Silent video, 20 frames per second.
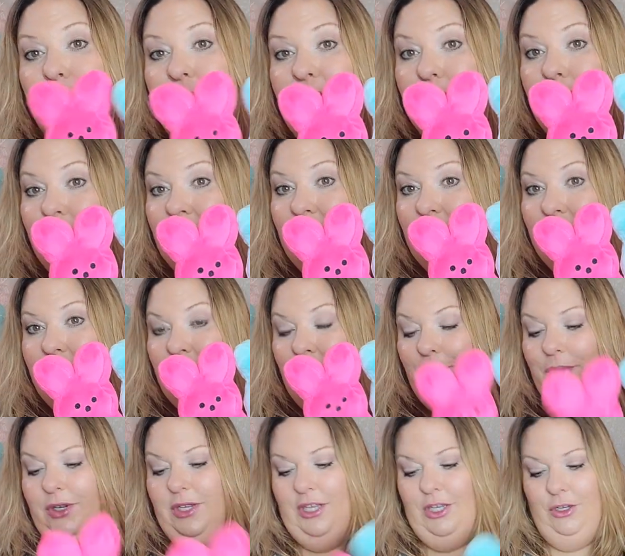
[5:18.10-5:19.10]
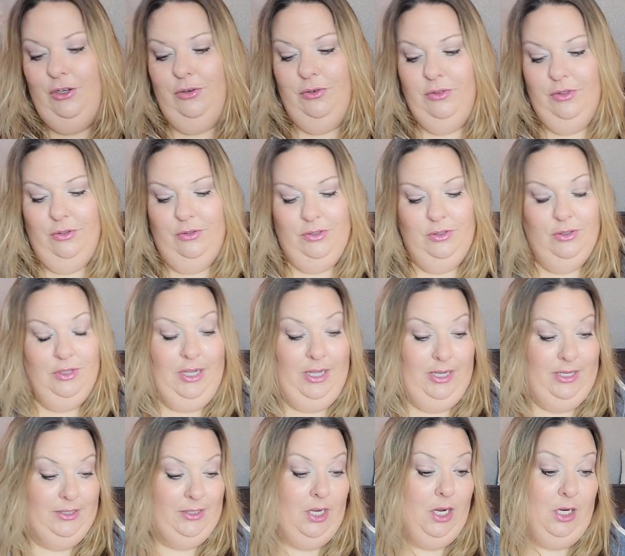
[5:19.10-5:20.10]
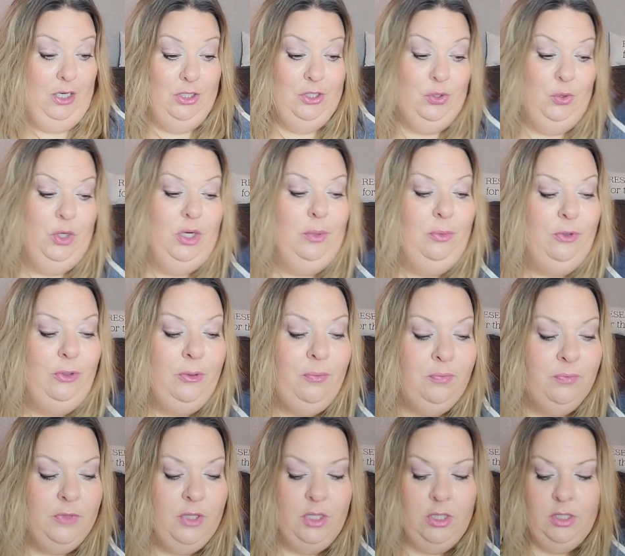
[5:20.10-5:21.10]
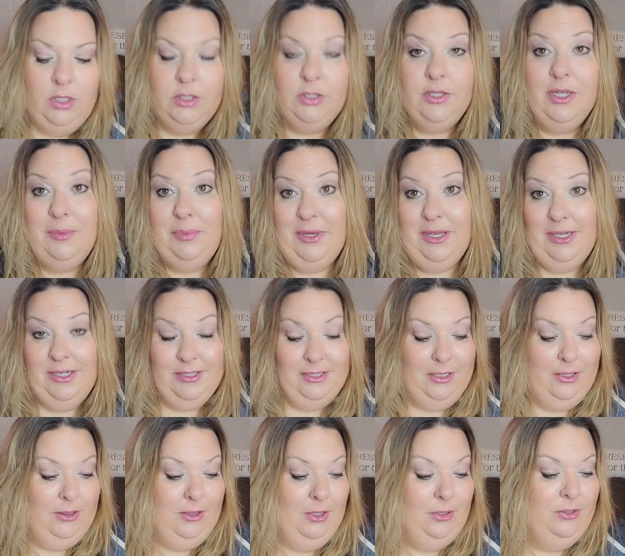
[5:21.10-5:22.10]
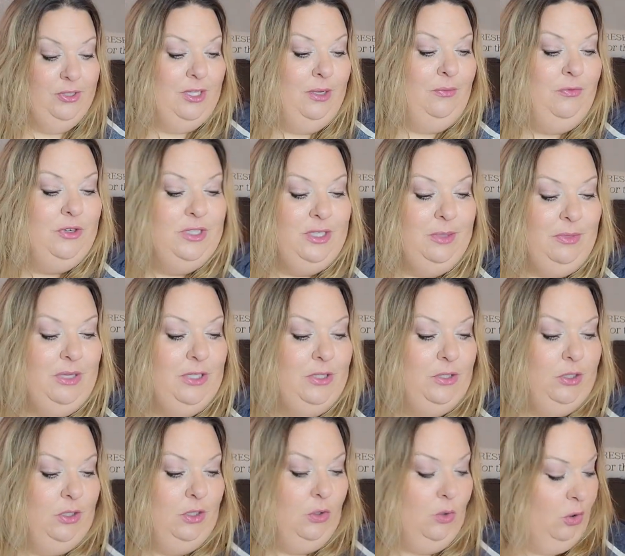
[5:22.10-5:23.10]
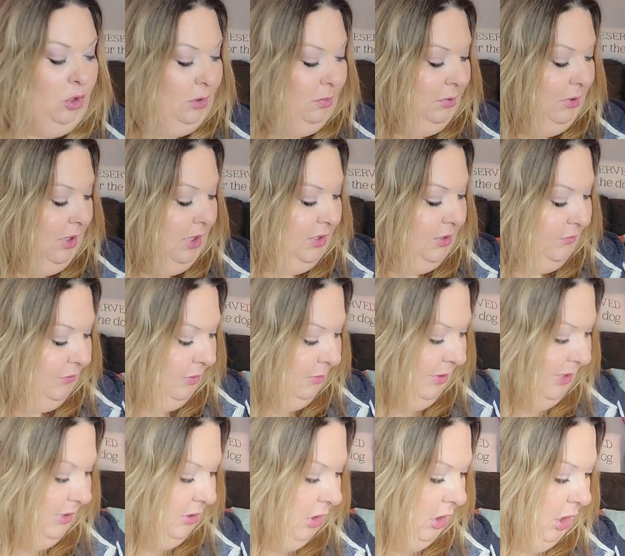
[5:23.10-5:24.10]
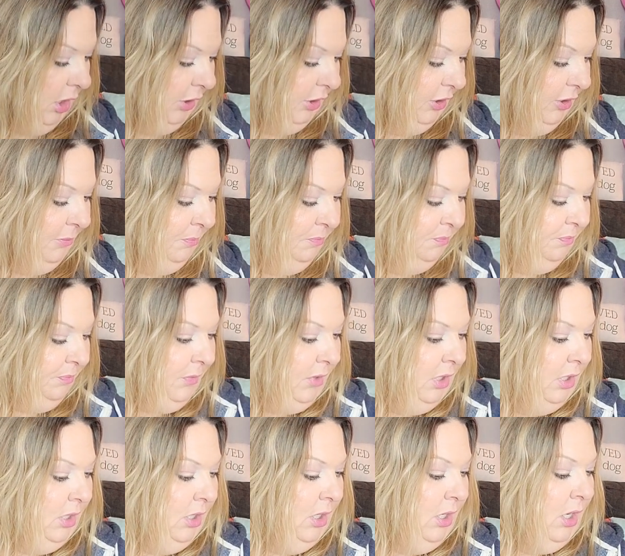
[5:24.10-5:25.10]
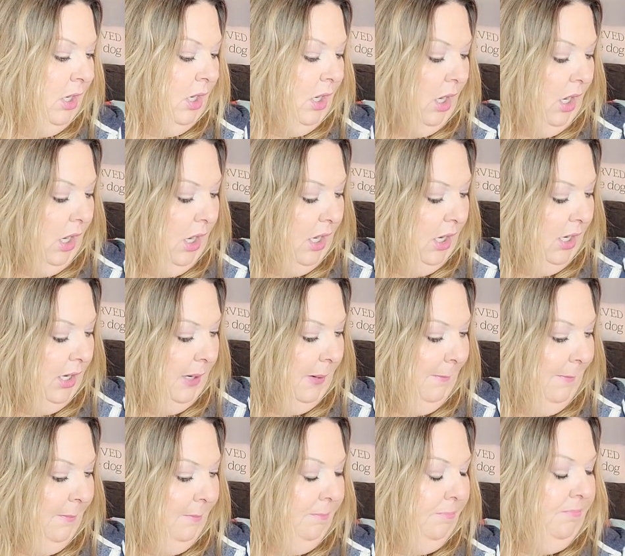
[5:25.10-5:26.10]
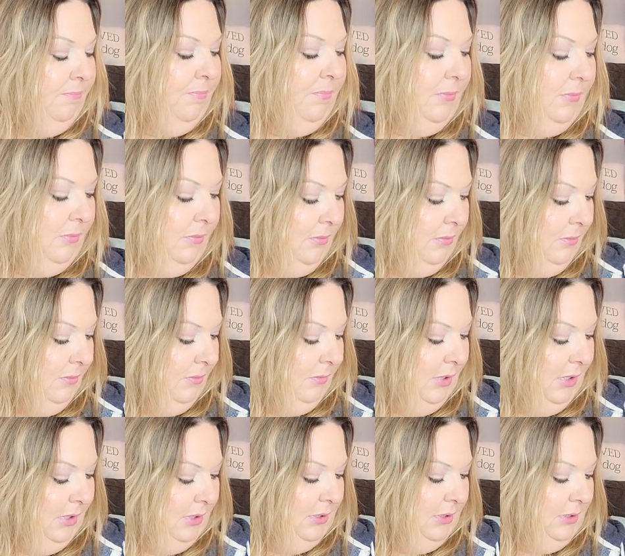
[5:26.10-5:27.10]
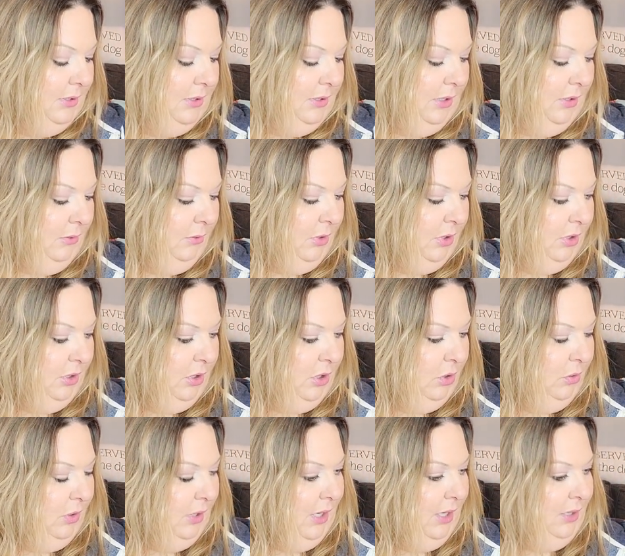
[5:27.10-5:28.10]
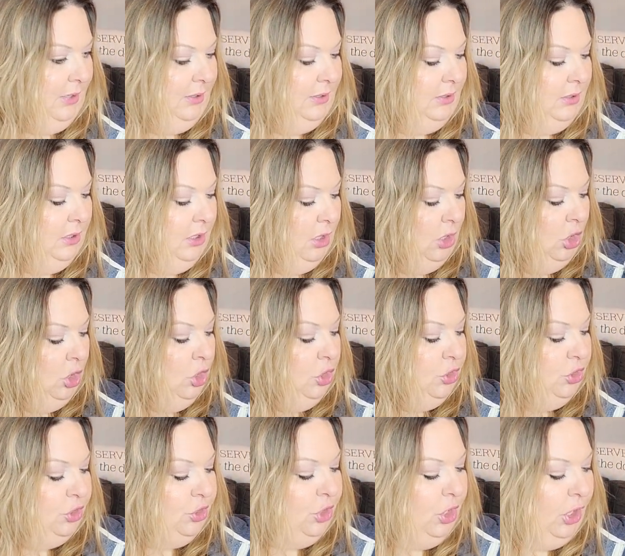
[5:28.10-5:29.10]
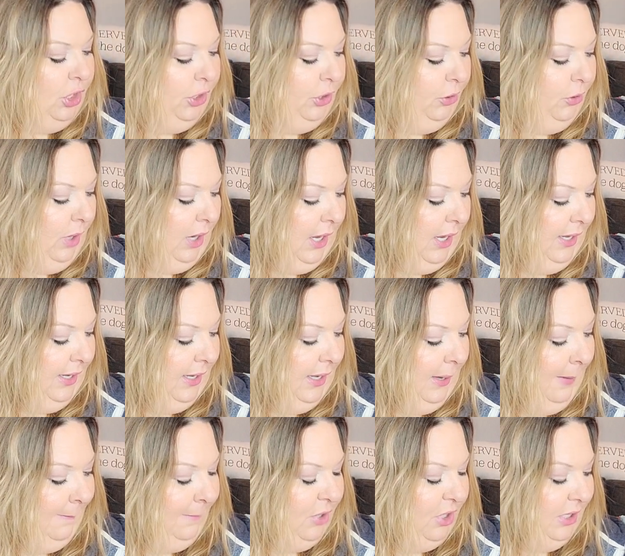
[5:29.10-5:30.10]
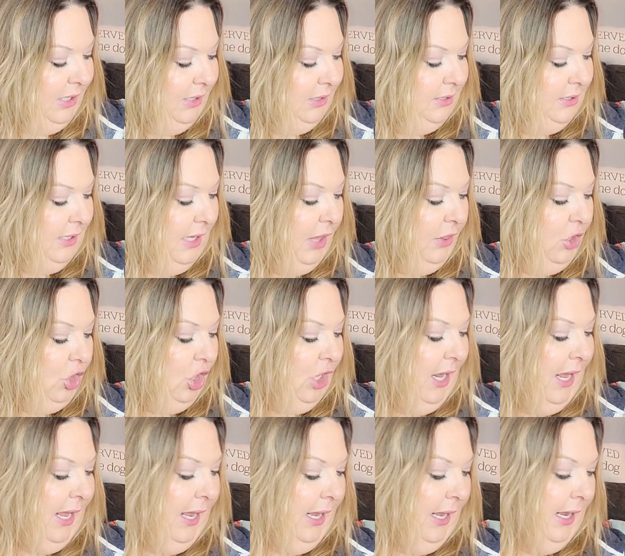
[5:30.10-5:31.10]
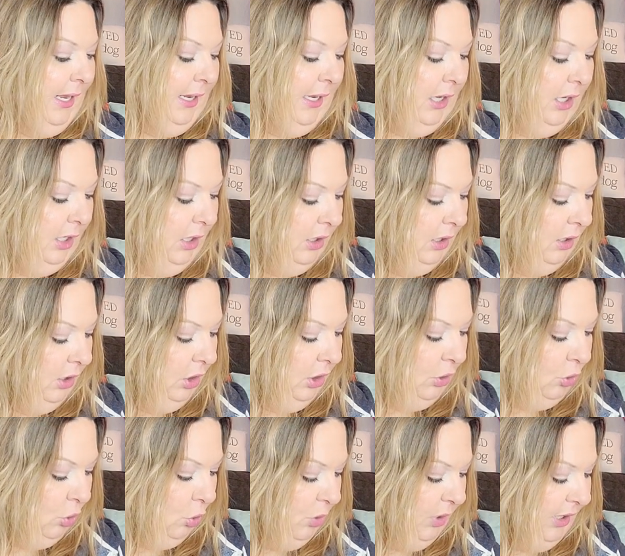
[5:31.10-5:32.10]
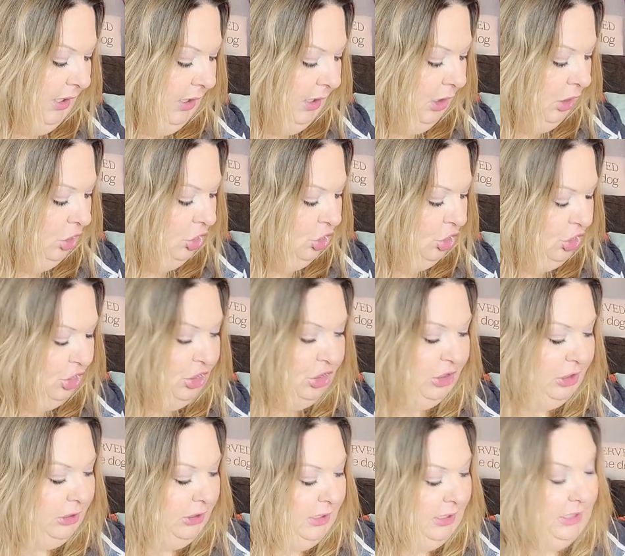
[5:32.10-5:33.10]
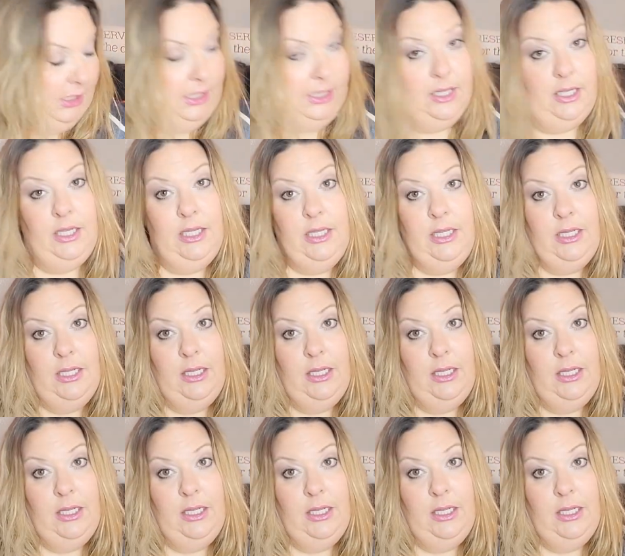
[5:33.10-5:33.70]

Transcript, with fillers: But super cute. Those little guys are adorable. So I picked those up for some Easter decor plus for my daughter. Let's see where to go next. So I am putting together a green chili